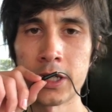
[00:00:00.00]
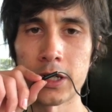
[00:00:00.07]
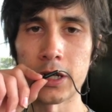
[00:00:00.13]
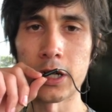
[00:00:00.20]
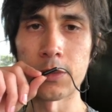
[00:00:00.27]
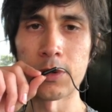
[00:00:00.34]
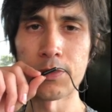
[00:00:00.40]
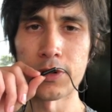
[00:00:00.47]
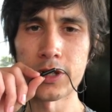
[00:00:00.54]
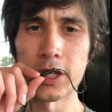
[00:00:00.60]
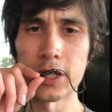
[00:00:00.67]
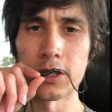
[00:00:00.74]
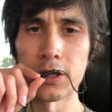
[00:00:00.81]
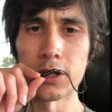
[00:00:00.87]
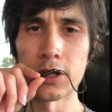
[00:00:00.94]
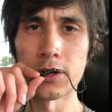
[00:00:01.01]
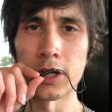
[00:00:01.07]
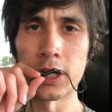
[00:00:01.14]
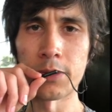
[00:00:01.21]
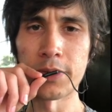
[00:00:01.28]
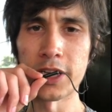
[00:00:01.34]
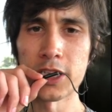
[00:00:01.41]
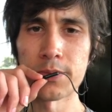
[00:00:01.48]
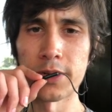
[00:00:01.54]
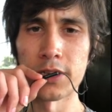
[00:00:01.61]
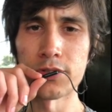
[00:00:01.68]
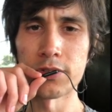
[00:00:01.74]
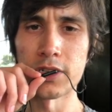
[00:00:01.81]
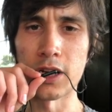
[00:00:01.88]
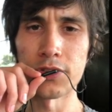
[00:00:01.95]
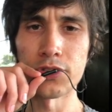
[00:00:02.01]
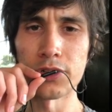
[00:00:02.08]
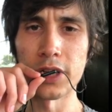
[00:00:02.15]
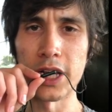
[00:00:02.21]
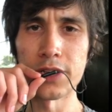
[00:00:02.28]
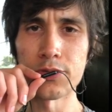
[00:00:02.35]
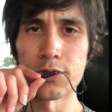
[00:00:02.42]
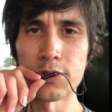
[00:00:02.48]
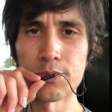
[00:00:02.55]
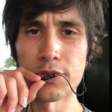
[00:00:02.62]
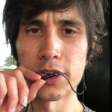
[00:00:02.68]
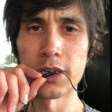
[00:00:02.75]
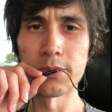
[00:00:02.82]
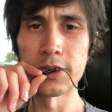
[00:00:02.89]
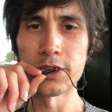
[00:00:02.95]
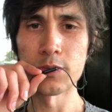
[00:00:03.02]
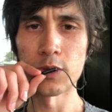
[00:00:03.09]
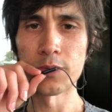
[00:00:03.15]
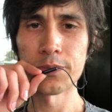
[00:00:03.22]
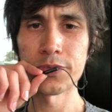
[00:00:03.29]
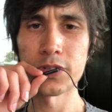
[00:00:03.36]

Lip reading: In particular, my experience with Dr.Glass was pretty abysmal.